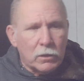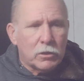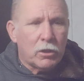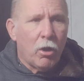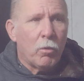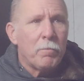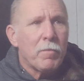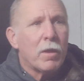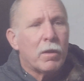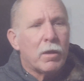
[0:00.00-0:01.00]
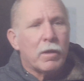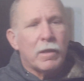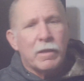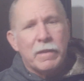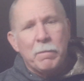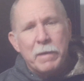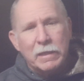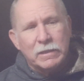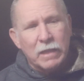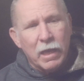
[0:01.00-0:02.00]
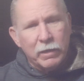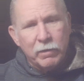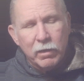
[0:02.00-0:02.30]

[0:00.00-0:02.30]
So, that being said,